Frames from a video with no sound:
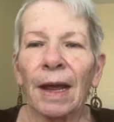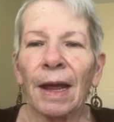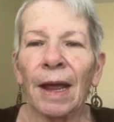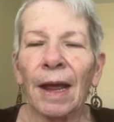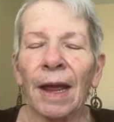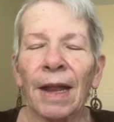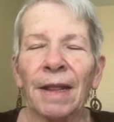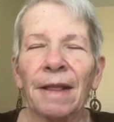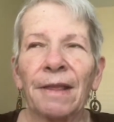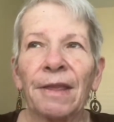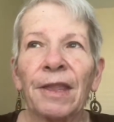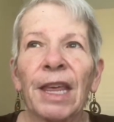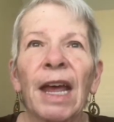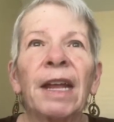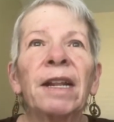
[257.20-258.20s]

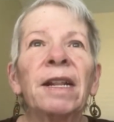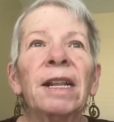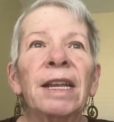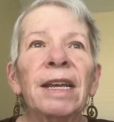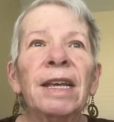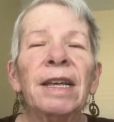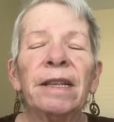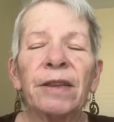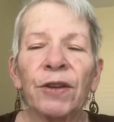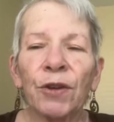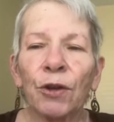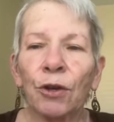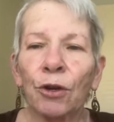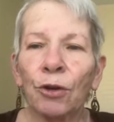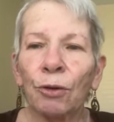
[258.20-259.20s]
And that
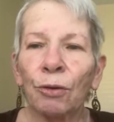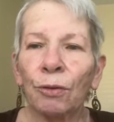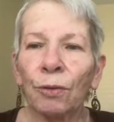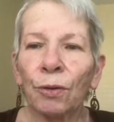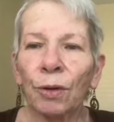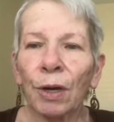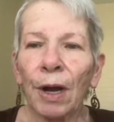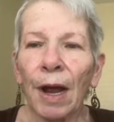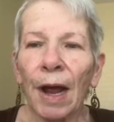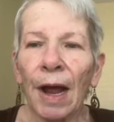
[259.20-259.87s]
leads to